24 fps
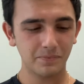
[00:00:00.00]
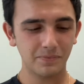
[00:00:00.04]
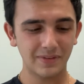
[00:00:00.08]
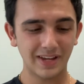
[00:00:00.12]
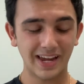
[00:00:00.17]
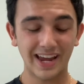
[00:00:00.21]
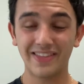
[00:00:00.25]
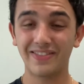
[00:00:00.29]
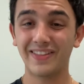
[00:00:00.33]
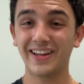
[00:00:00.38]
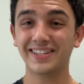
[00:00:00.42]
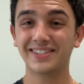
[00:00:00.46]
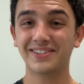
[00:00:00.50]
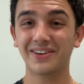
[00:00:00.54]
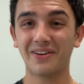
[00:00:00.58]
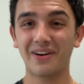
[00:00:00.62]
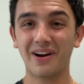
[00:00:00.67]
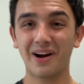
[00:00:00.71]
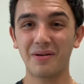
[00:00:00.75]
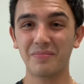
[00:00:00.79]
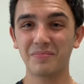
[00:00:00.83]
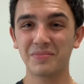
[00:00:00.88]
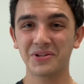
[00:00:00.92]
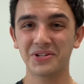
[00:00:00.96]
And that's our
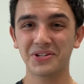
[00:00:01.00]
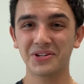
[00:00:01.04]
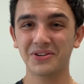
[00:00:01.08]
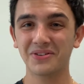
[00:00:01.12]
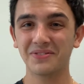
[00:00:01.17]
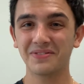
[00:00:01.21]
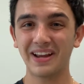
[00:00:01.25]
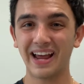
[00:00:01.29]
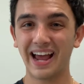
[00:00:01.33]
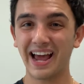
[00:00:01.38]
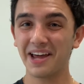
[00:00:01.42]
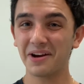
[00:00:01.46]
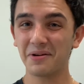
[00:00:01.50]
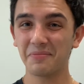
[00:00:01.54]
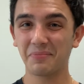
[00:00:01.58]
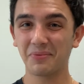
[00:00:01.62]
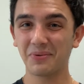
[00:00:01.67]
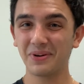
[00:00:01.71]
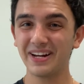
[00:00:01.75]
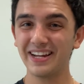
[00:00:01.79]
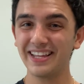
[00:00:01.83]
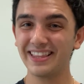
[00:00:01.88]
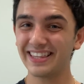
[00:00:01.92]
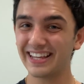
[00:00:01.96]
embouchure, how to
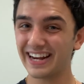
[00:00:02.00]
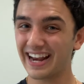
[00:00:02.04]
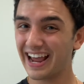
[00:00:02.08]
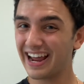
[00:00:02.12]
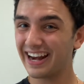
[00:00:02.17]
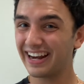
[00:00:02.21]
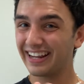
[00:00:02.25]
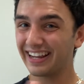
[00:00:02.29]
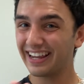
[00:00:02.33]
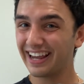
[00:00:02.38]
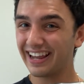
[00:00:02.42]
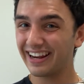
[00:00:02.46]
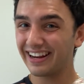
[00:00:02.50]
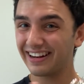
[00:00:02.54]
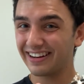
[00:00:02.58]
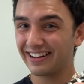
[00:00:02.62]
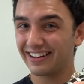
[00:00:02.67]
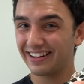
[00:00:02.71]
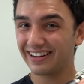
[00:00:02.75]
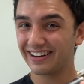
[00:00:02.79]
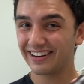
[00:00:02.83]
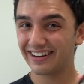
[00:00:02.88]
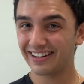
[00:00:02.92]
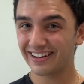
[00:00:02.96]
breathe and how to get
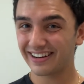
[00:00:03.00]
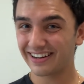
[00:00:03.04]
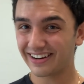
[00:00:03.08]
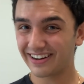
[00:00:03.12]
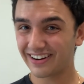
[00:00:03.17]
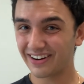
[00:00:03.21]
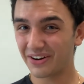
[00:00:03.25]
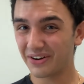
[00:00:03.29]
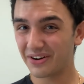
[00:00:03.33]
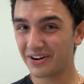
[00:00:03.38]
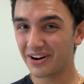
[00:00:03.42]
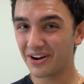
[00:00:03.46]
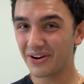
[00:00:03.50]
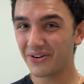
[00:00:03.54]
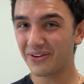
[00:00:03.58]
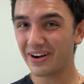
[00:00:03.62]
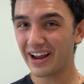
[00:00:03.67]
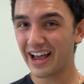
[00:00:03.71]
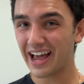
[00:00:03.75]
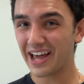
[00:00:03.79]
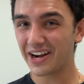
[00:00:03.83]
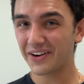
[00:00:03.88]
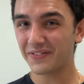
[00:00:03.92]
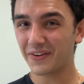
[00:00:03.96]
our note
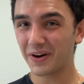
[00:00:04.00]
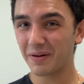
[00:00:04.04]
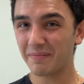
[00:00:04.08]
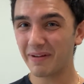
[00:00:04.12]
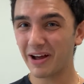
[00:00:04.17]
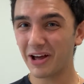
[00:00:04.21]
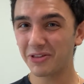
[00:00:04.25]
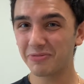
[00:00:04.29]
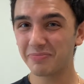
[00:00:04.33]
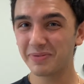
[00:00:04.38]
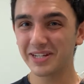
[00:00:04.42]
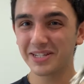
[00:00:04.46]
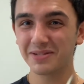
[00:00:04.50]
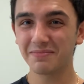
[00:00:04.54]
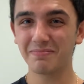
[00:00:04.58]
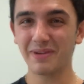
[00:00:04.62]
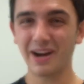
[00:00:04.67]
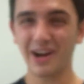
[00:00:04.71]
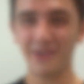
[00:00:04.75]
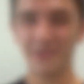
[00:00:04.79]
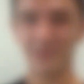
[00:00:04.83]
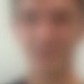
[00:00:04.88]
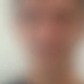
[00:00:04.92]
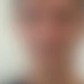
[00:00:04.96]
out of our mouthpiece and
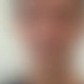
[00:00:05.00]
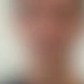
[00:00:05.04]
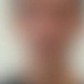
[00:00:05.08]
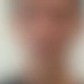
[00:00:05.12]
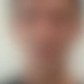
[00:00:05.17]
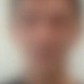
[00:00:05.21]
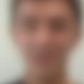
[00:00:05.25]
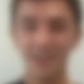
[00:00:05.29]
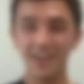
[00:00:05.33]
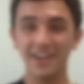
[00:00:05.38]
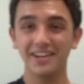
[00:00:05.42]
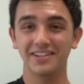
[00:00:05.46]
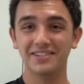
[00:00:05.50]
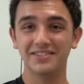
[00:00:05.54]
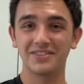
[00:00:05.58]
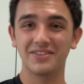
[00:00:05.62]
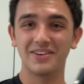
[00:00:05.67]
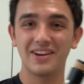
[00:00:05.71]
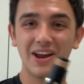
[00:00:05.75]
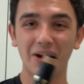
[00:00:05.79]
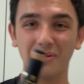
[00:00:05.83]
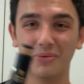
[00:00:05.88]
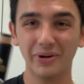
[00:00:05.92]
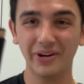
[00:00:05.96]
barrel. Okay, so
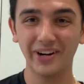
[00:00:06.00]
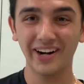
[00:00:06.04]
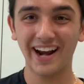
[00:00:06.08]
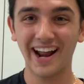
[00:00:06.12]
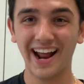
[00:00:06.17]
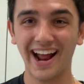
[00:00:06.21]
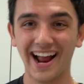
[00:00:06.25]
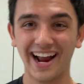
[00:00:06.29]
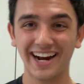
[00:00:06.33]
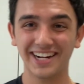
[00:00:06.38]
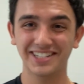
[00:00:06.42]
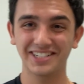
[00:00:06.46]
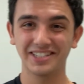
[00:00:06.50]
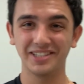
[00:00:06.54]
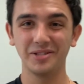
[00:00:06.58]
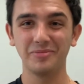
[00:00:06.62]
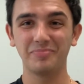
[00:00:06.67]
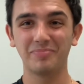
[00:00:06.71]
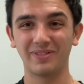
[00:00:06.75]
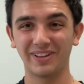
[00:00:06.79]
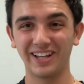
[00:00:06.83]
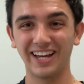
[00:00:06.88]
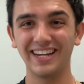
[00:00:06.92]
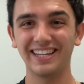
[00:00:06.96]
now we're going to actually
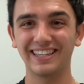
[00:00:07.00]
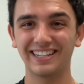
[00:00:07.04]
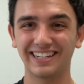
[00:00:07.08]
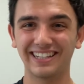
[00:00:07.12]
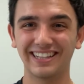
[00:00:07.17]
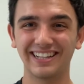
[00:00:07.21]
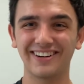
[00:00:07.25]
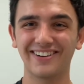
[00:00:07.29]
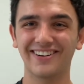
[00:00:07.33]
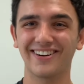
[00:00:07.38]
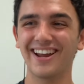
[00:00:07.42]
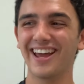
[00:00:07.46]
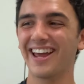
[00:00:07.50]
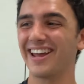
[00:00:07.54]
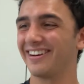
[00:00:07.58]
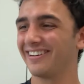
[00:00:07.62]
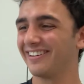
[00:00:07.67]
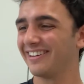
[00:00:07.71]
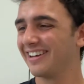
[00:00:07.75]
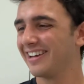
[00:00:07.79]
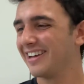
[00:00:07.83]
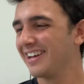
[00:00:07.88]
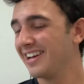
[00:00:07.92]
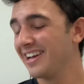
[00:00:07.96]
play the clarinet.
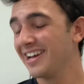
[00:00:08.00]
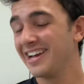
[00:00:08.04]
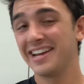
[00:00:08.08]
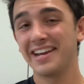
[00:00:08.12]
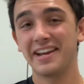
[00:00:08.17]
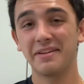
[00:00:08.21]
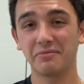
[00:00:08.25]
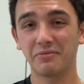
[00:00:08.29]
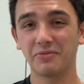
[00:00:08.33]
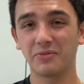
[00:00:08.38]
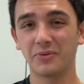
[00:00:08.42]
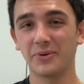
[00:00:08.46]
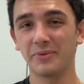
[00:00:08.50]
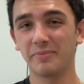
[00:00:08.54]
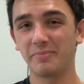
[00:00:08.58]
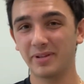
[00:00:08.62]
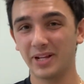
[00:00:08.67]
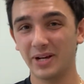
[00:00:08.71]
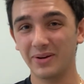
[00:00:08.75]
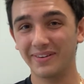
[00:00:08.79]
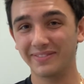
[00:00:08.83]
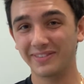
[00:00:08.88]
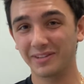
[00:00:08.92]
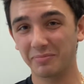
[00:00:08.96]
And before we
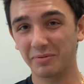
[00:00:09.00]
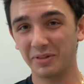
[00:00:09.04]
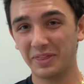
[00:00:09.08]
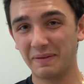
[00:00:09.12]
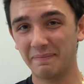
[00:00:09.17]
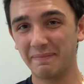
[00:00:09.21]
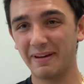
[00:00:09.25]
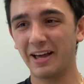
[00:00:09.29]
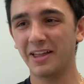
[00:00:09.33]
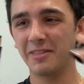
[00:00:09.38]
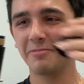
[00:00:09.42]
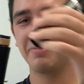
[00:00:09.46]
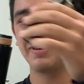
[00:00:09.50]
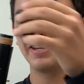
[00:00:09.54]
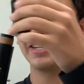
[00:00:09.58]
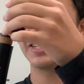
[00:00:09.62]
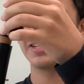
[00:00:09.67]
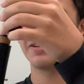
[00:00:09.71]
play, we have to put the mouthpiece